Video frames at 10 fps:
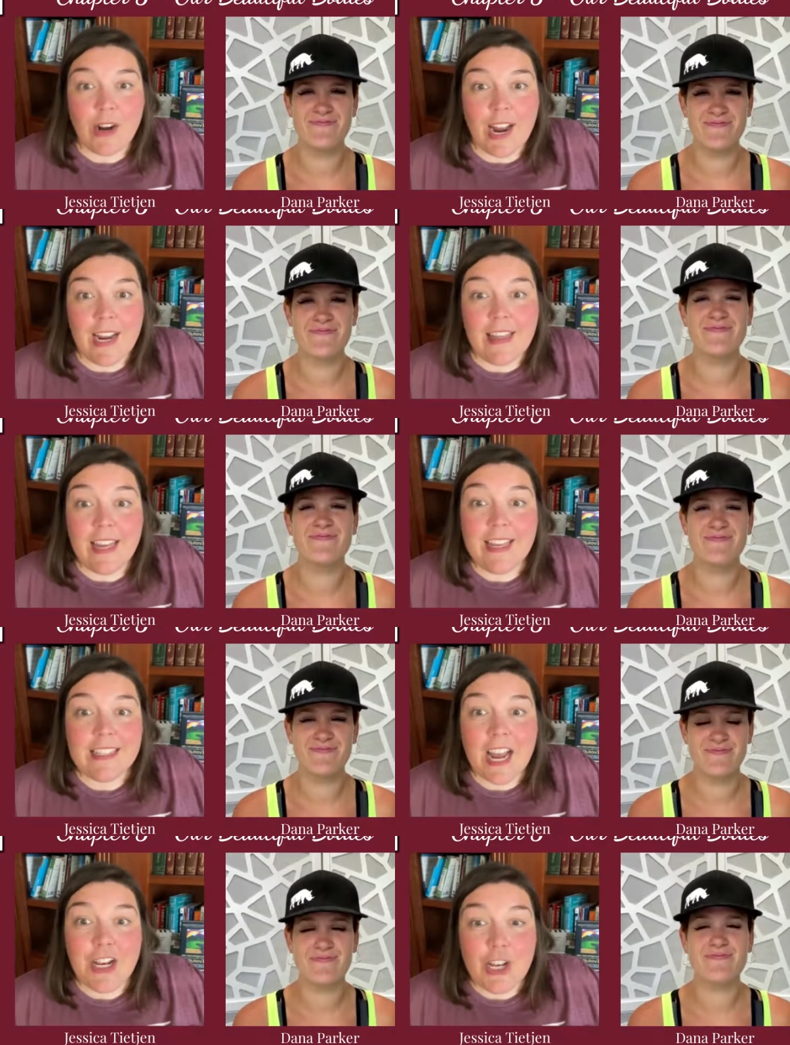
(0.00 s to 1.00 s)
Speaker 1: or anything, because
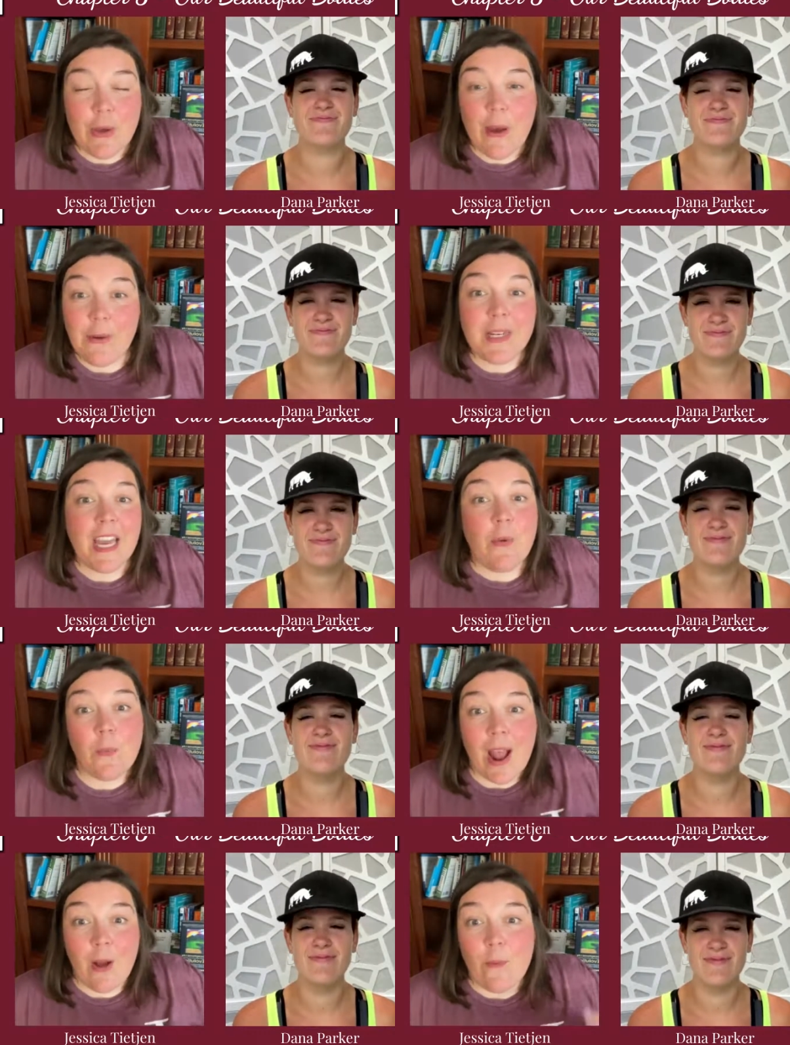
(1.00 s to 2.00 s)
I knew I would get
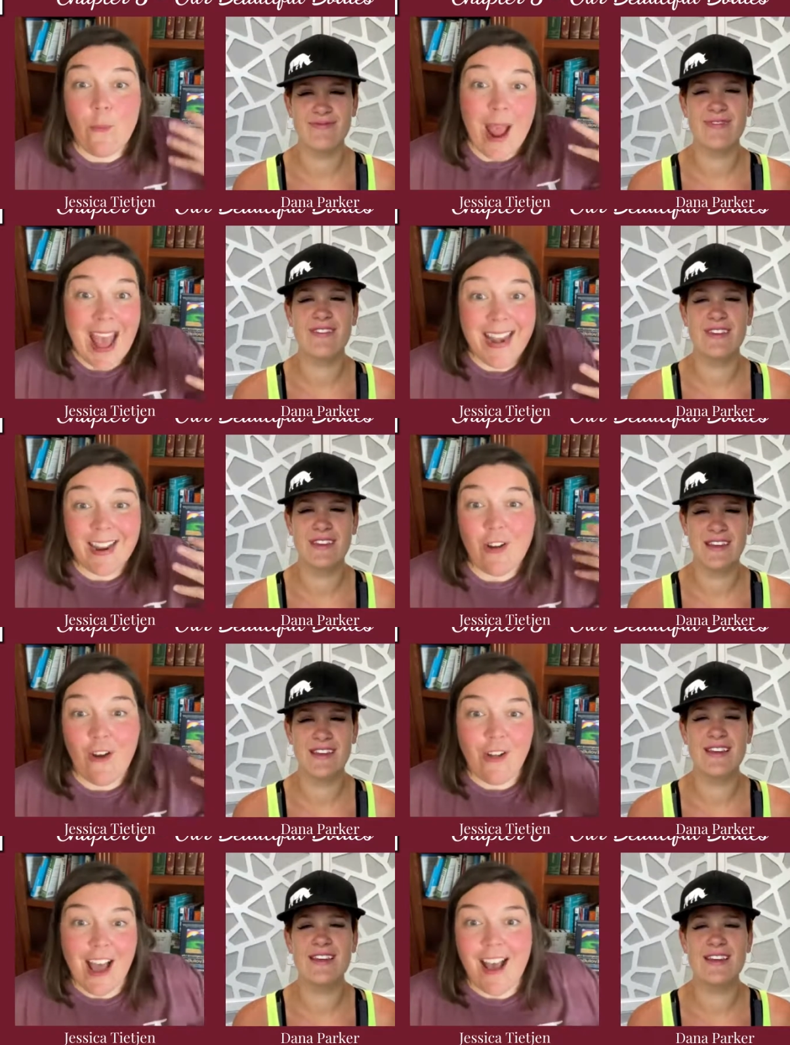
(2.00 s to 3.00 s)
re red and
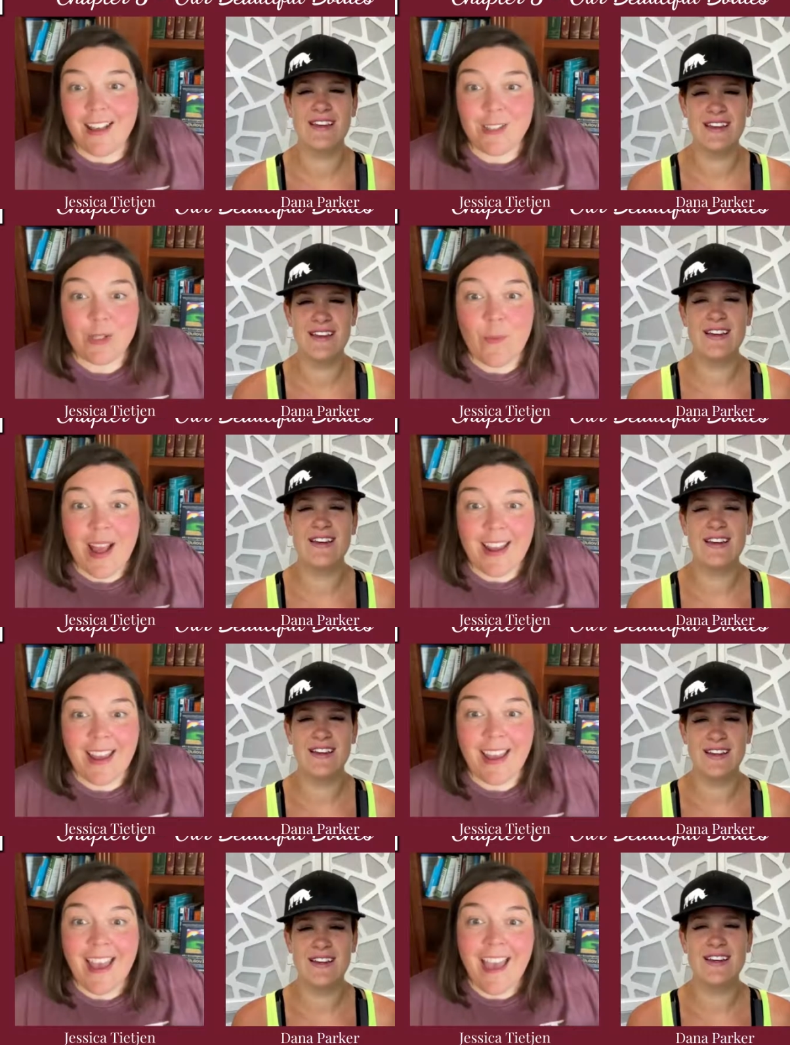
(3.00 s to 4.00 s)
all hot and
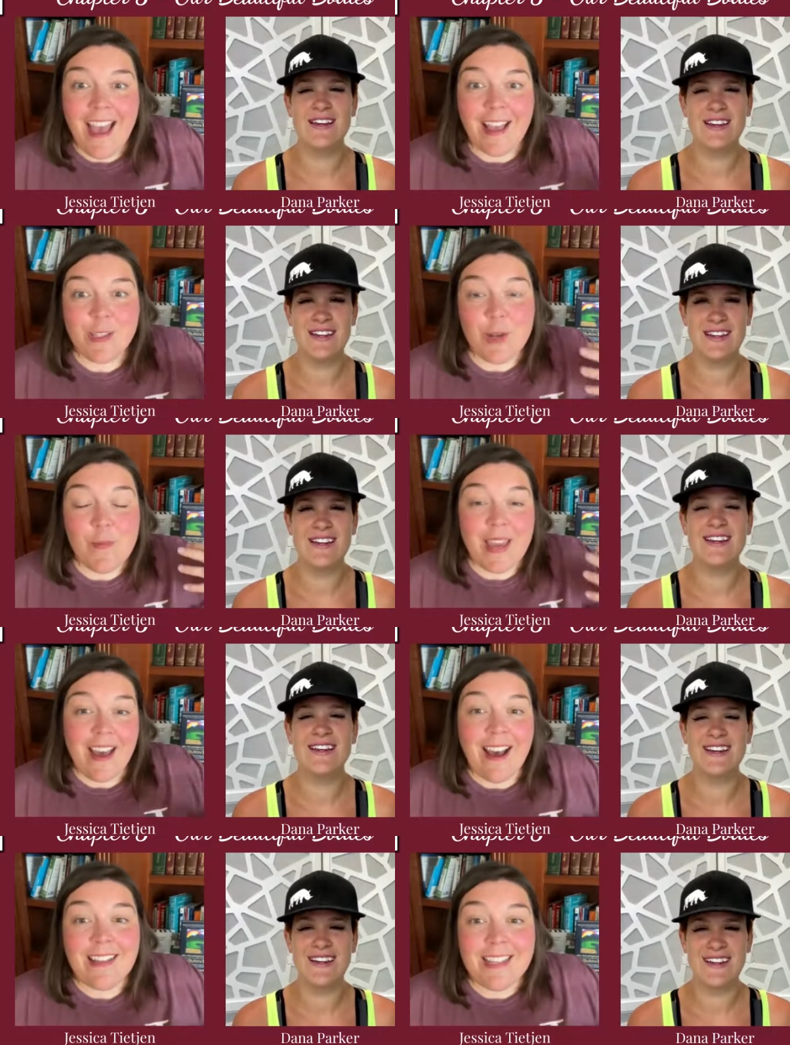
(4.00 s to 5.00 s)
sweaty. And so
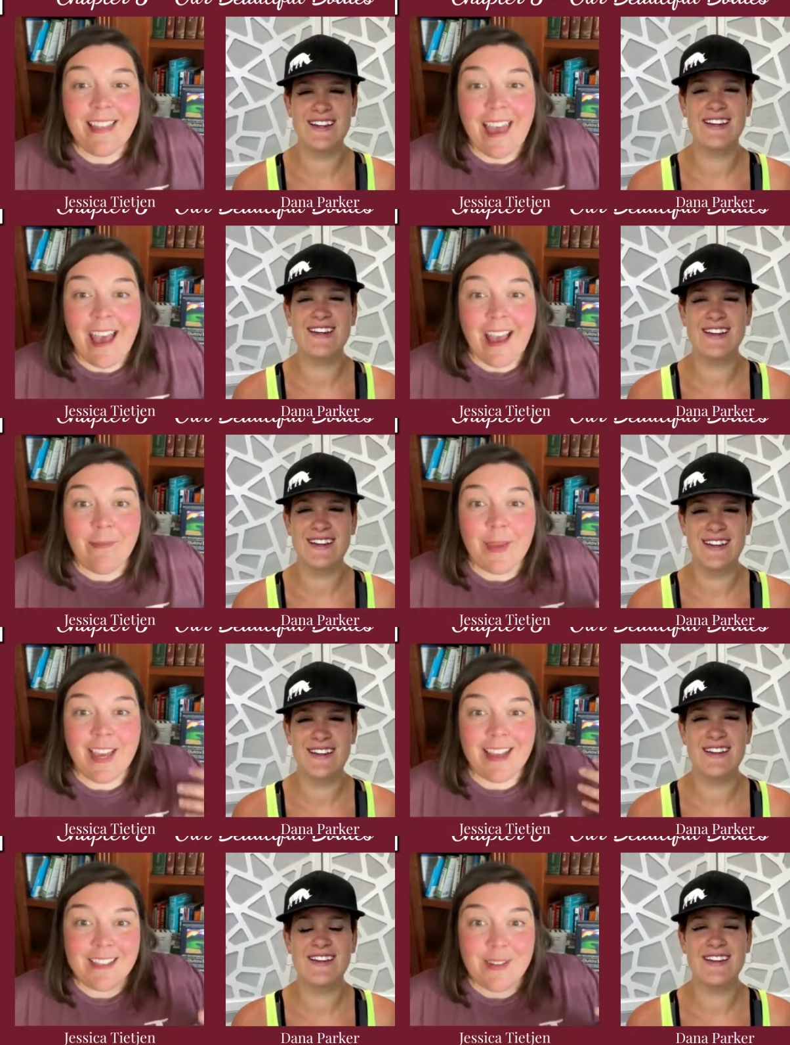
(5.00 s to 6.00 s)
because of that,
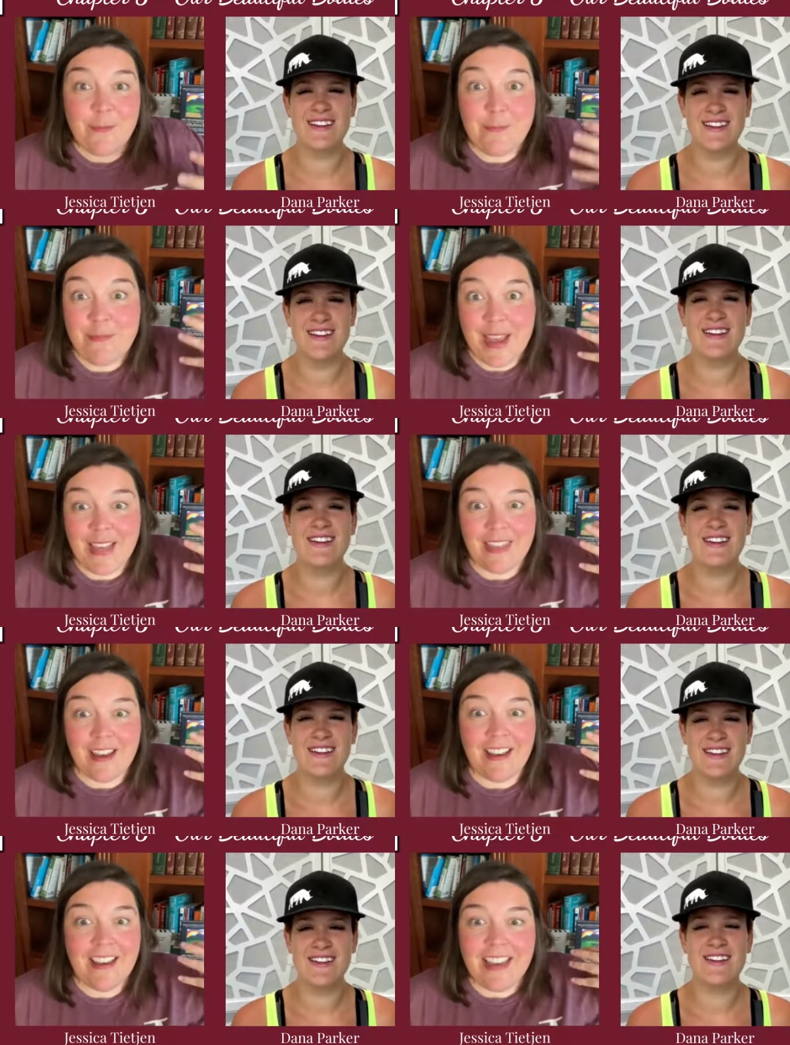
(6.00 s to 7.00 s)
because of like
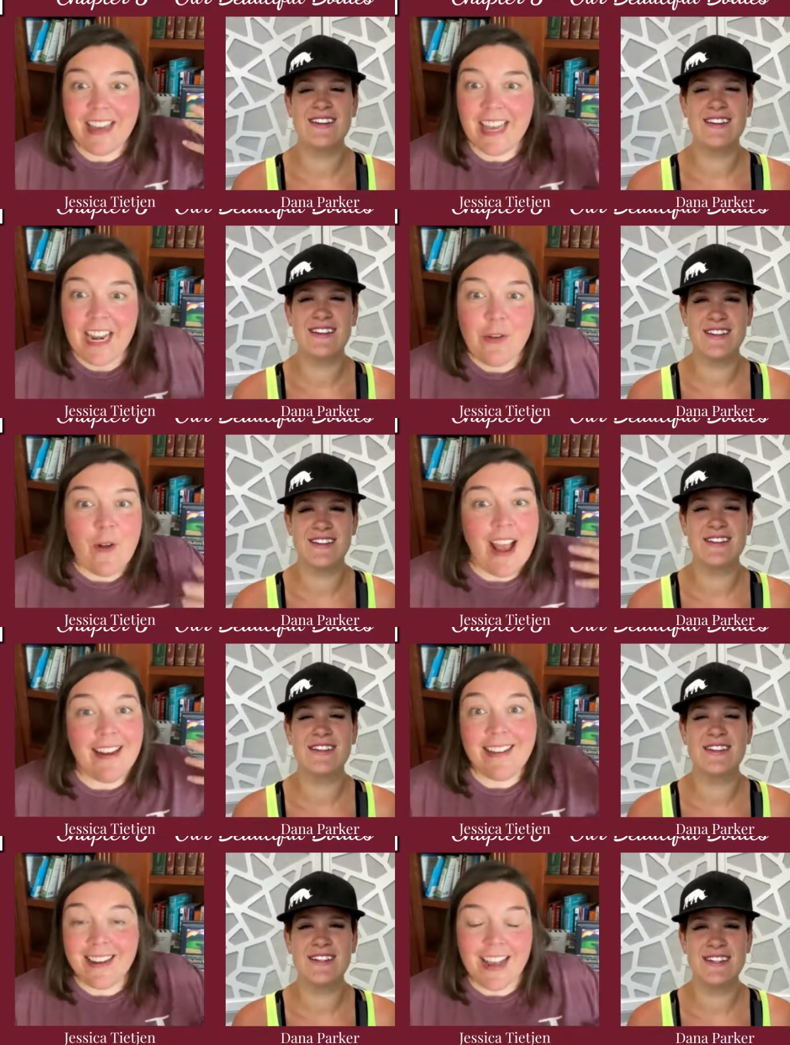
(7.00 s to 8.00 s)
the getting red,
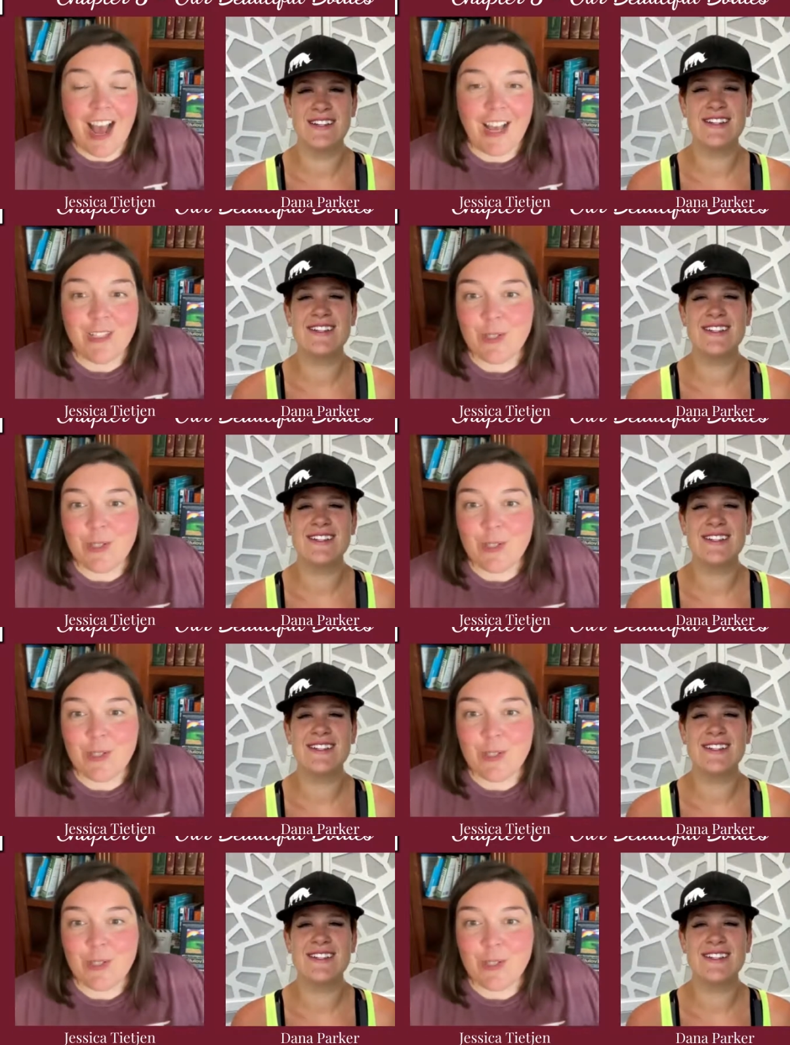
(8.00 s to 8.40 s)
getting hot and